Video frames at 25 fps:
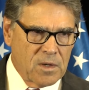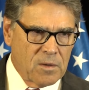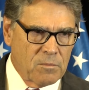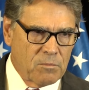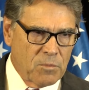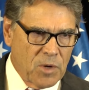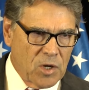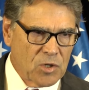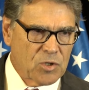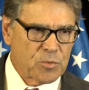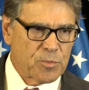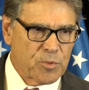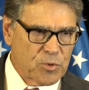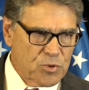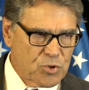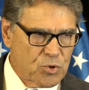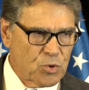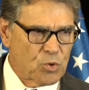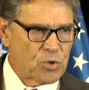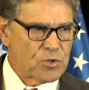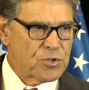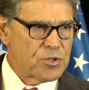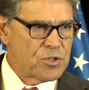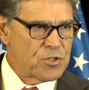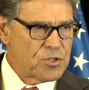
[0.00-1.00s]
multiple
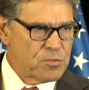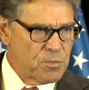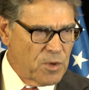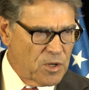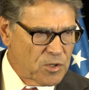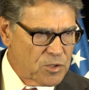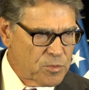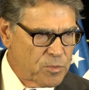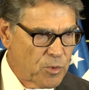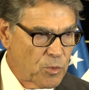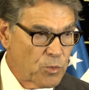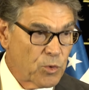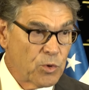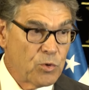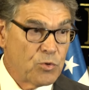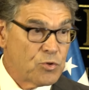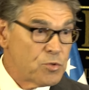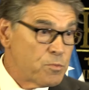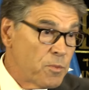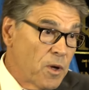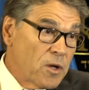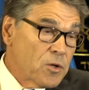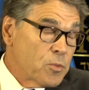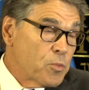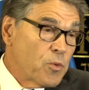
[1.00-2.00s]
sources, multiple
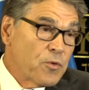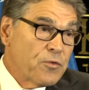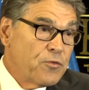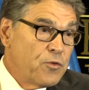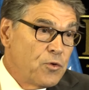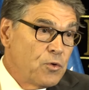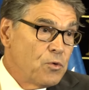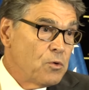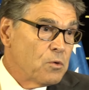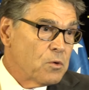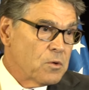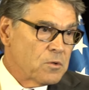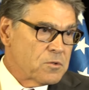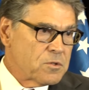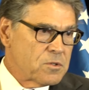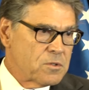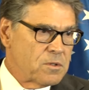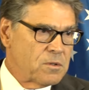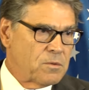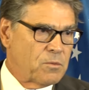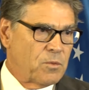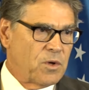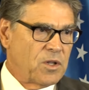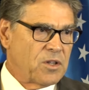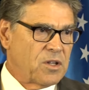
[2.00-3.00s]
routes, multiple fuels.
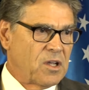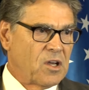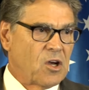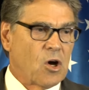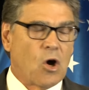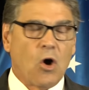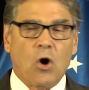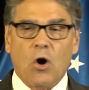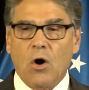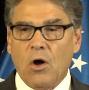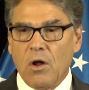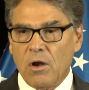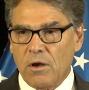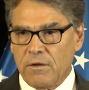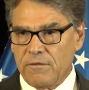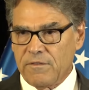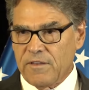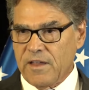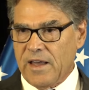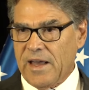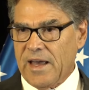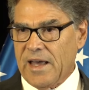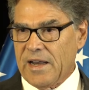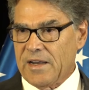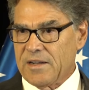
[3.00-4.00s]
We think all of
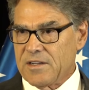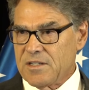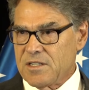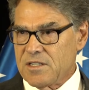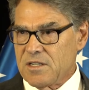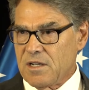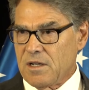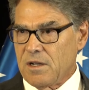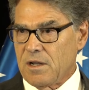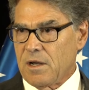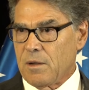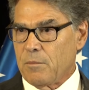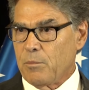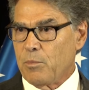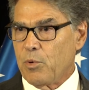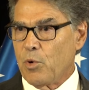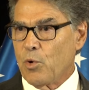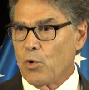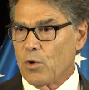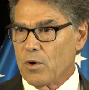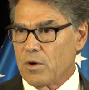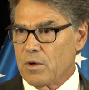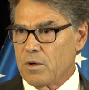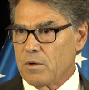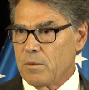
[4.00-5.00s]
that is an
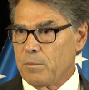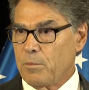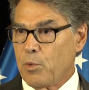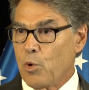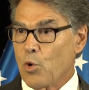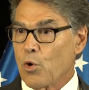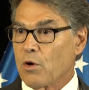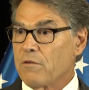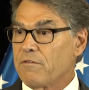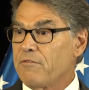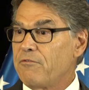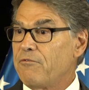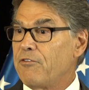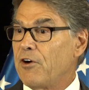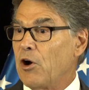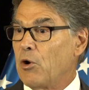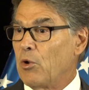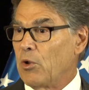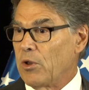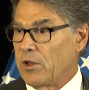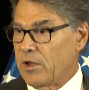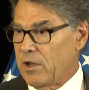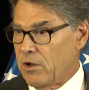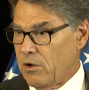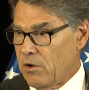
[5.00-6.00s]
important
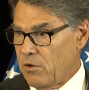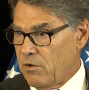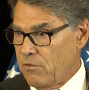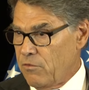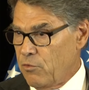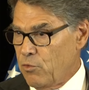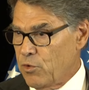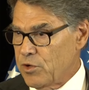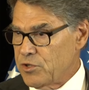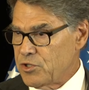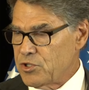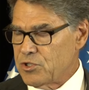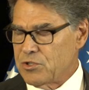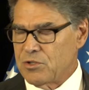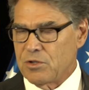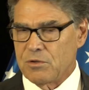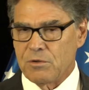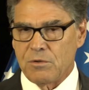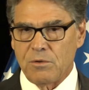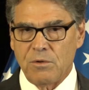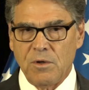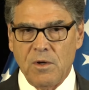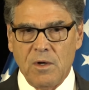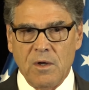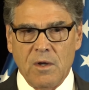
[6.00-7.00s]
portfolio of which
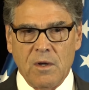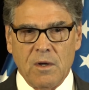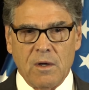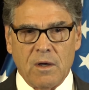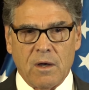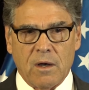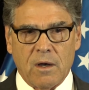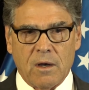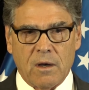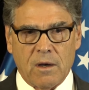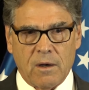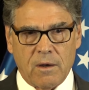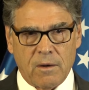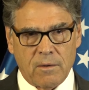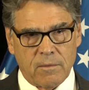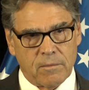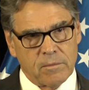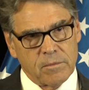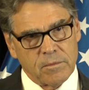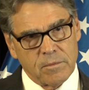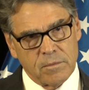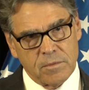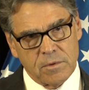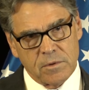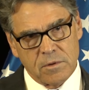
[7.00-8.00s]
to um,
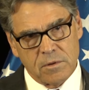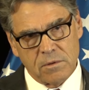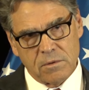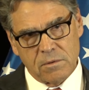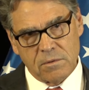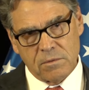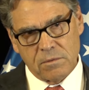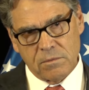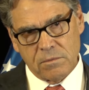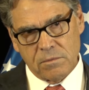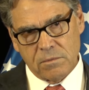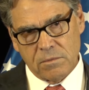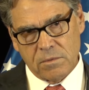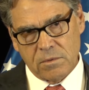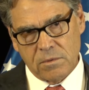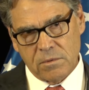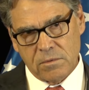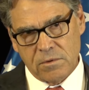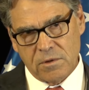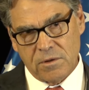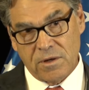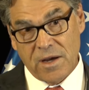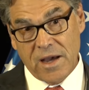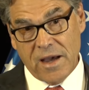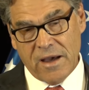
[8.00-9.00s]
to
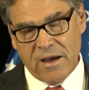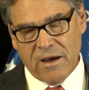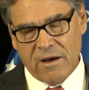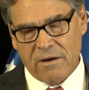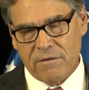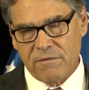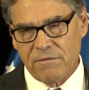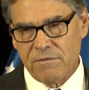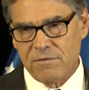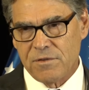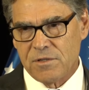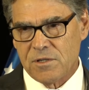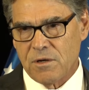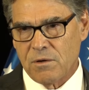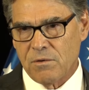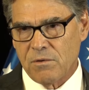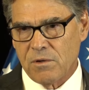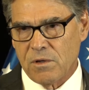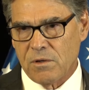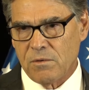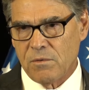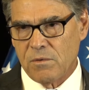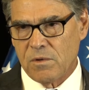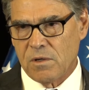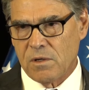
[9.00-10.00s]
to have, so
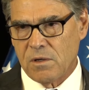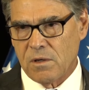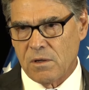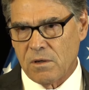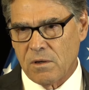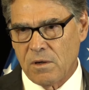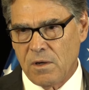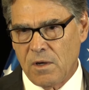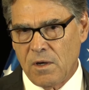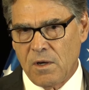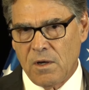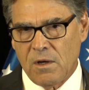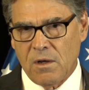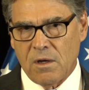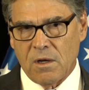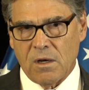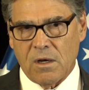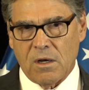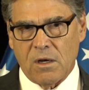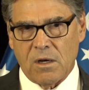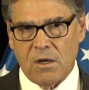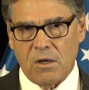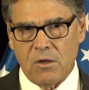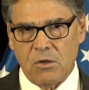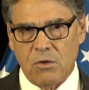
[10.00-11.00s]
that uh,
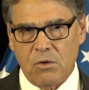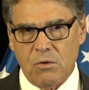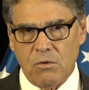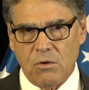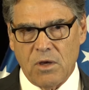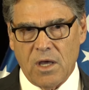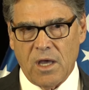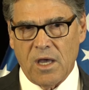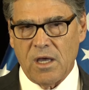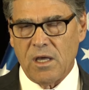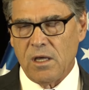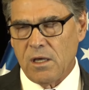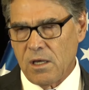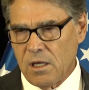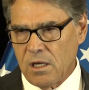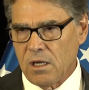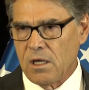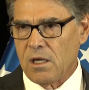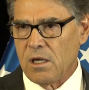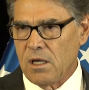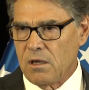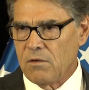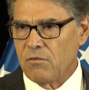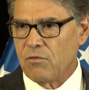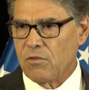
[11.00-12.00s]
uh, you can
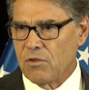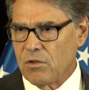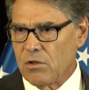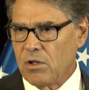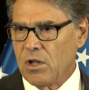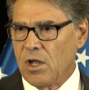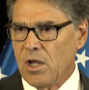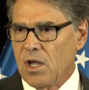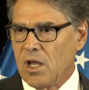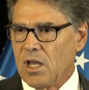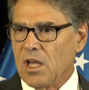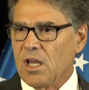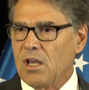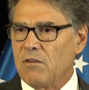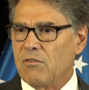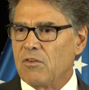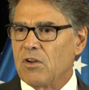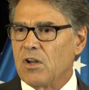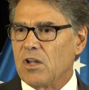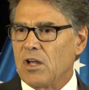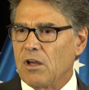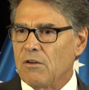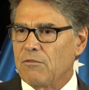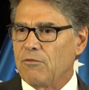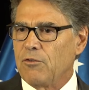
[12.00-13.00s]
even
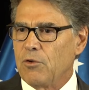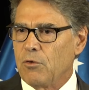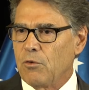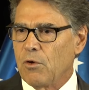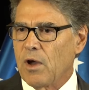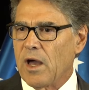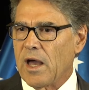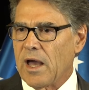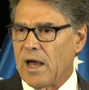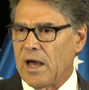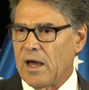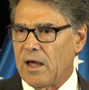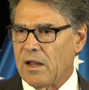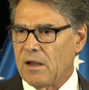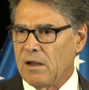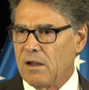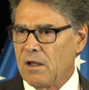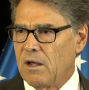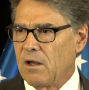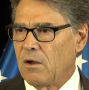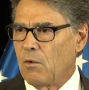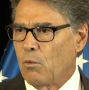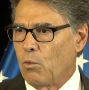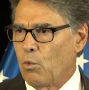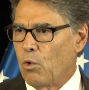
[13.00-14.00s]
even if you had
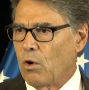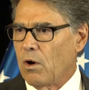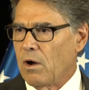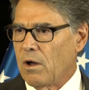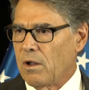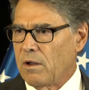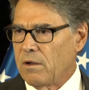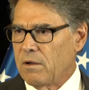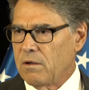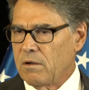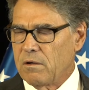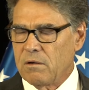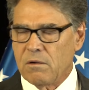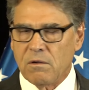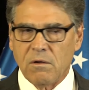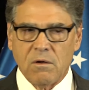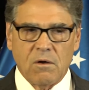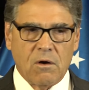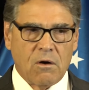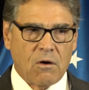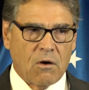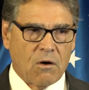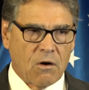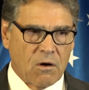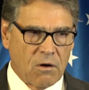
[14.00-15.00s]
one
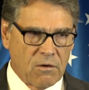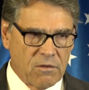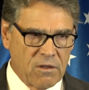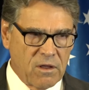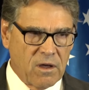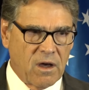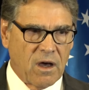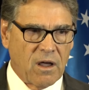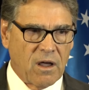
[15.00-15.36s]
or the